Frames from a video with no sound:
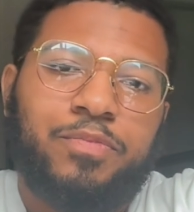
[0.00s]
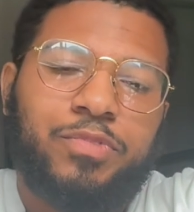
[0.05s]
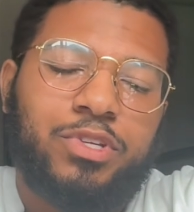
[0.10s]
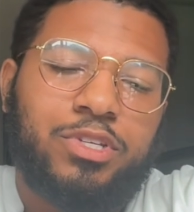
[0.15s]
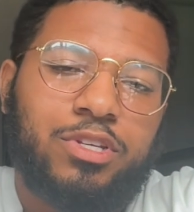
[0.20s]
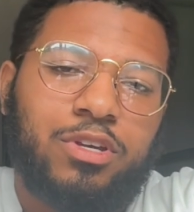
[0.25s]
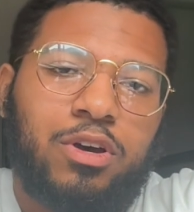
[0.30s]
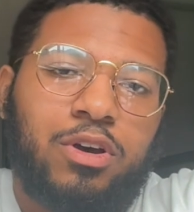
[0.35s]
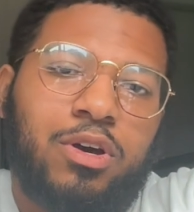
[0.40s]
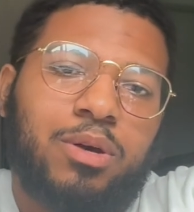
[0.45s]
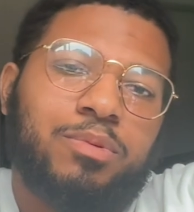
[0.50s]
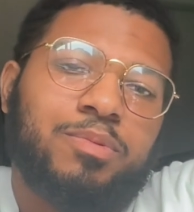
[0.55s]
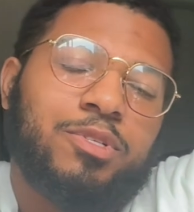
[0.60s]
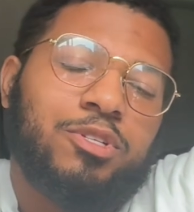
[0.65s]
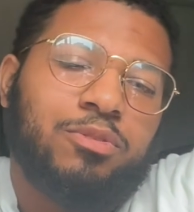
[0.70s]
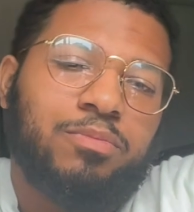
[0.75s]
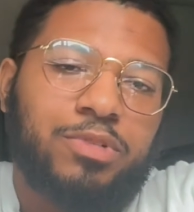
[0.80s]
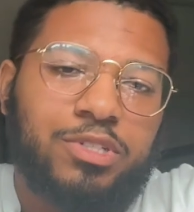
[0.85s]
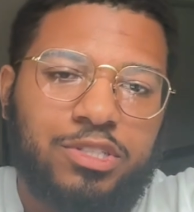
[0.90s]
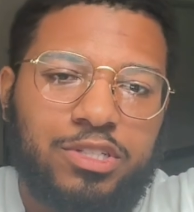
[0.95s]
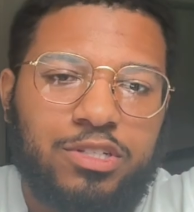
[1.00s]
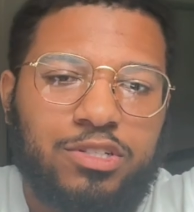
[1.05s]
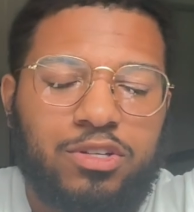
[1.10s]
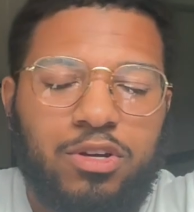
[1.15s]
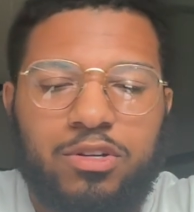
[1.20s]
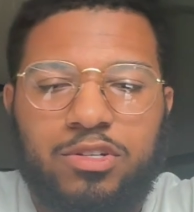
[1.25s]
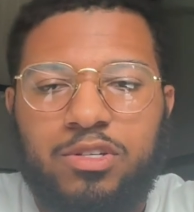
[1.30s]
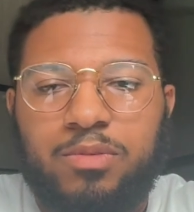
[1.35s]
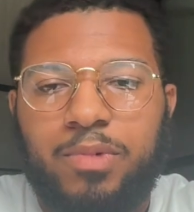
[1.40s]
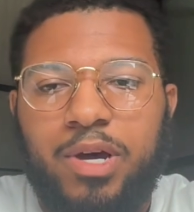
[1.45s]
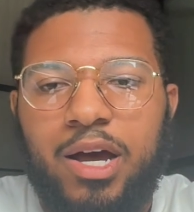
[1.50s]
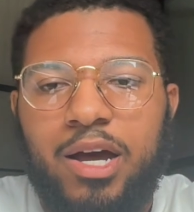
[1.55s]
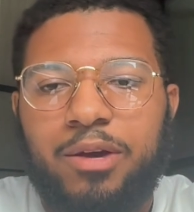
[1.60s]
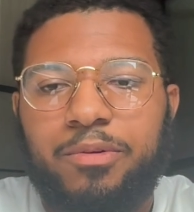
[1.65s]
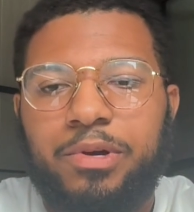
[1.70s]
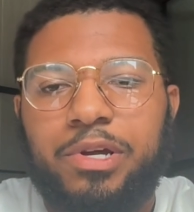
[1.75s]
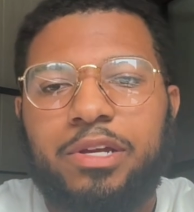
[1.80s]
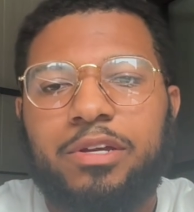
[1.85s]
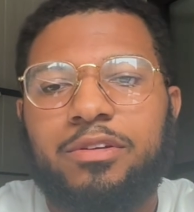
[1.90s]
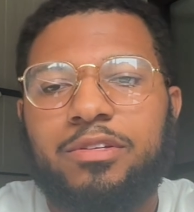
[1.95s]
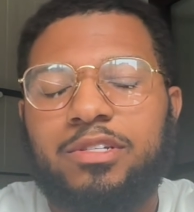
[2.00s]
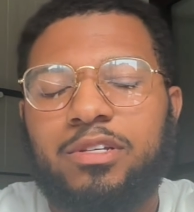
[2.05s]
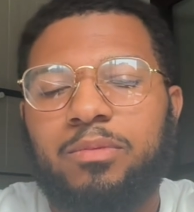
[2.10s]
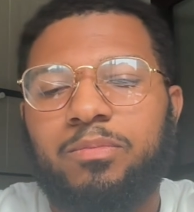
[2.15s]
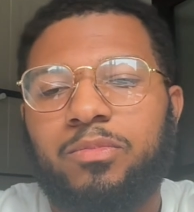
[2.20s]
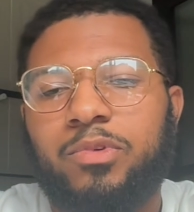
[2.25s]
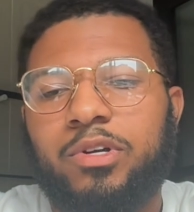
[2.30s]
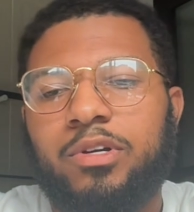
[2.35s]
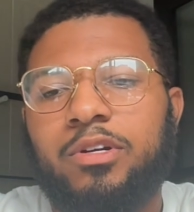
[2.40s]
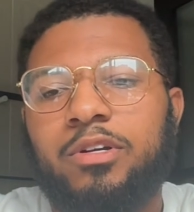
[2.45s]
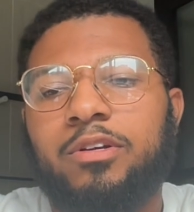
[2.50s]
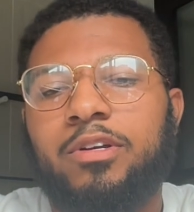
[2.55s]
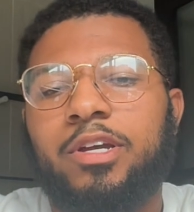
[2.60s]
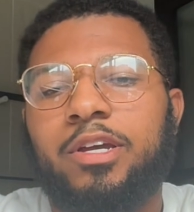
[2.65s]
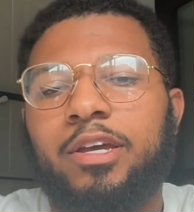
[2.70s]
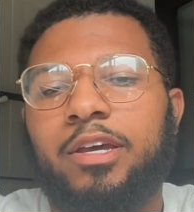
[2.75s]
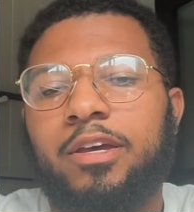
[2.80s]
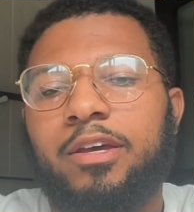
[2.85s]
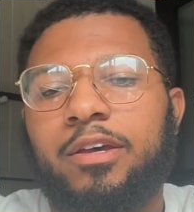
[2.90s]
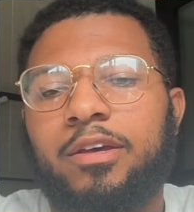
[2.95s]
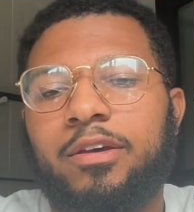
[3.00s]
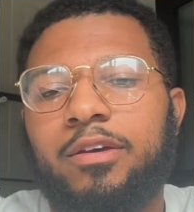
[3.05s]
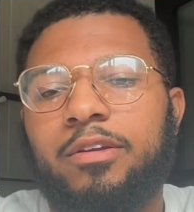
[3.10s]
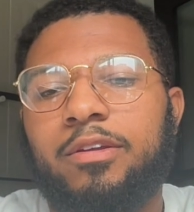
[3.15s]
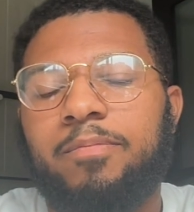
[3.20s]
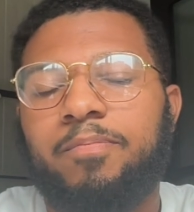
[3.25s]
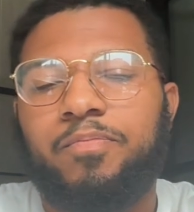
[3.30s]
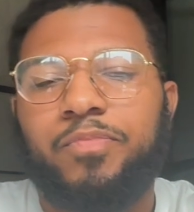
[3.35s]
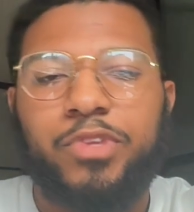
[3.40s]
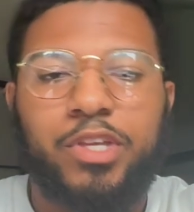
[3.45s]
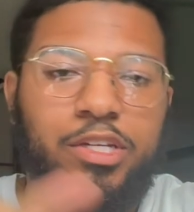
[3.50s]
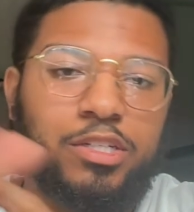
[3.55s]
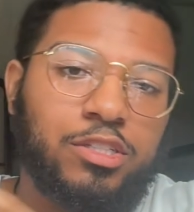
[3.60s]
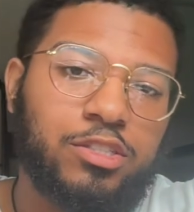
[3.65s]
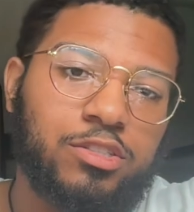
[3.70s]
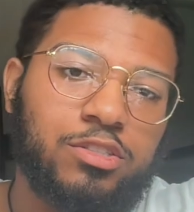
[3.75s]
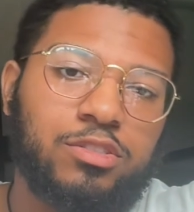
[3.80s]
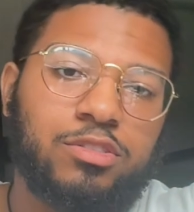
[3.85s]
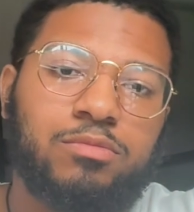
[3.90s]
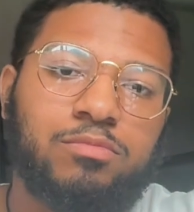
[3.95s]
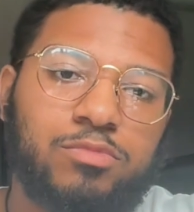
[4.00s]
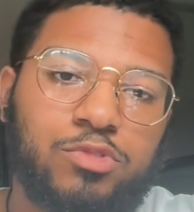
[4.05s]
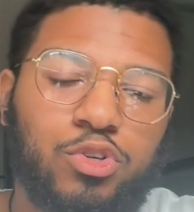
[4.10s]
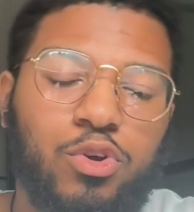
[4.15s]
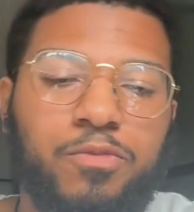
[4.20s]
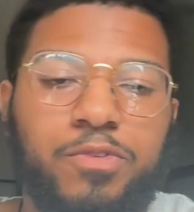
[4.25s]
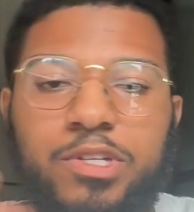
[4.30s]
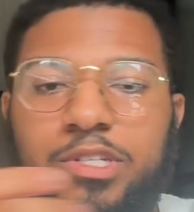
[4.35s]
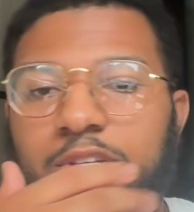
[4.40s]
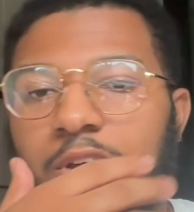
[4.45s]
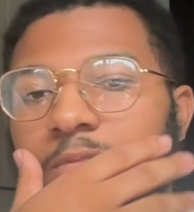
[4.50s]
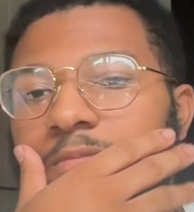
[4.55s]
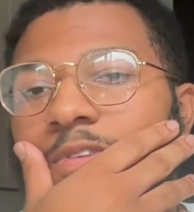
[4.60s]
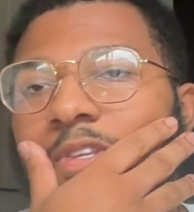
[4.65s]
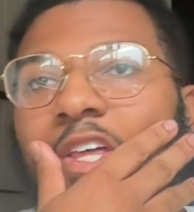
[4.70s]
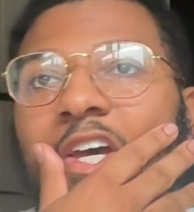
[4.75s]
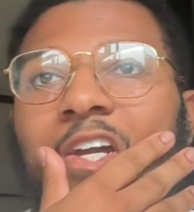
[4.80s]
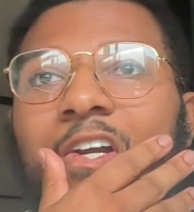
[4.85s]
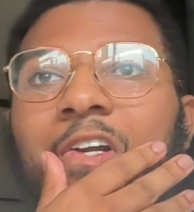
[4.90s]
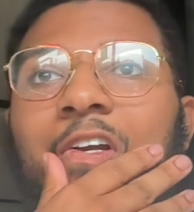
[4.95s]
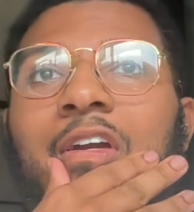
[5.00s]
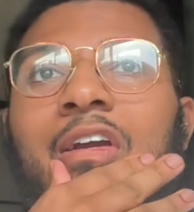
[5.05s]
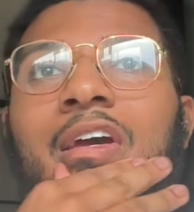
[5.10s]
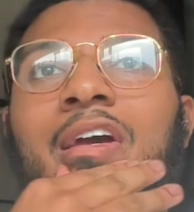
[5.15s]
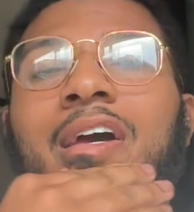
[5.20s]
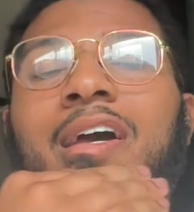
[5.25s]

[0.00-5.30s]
So I'm assuming it's just on some highway or somewhere and it just drove itself there.